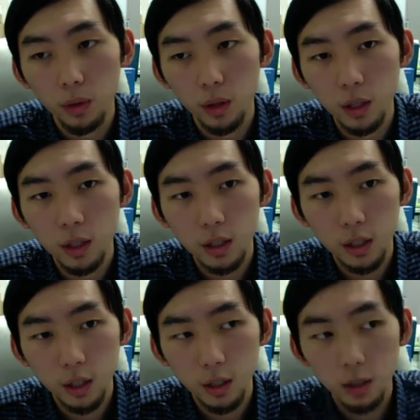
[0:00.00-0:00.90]

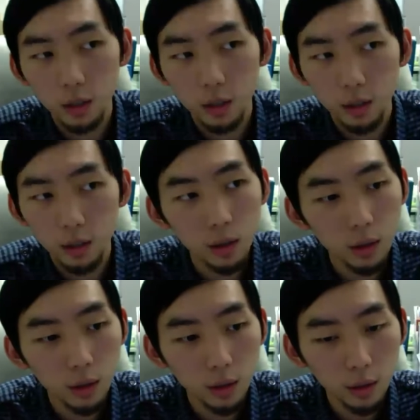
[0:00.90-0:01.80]
So
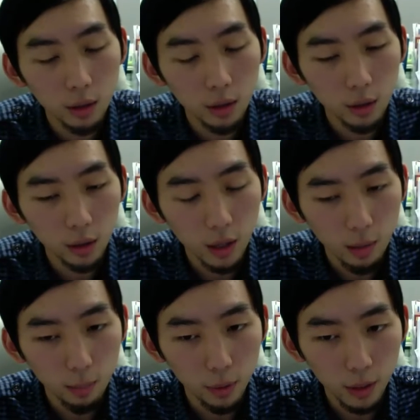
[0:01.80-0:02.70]
this can
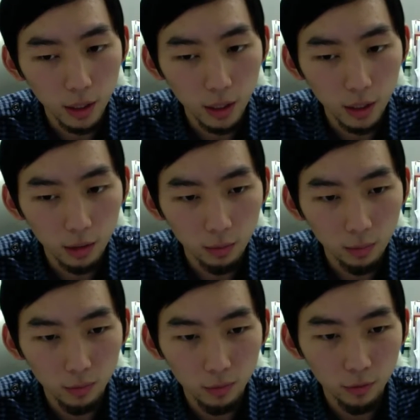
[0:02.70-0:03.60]
get
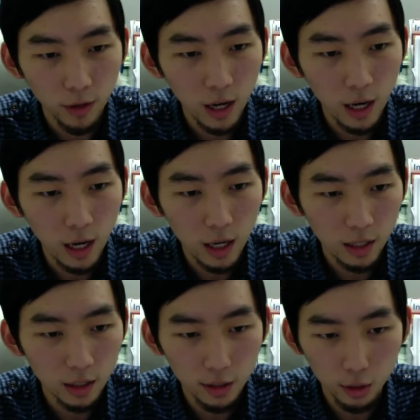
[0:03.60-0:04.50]
pretty
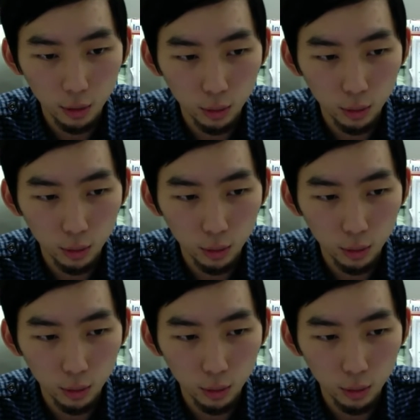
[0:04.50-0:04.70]
far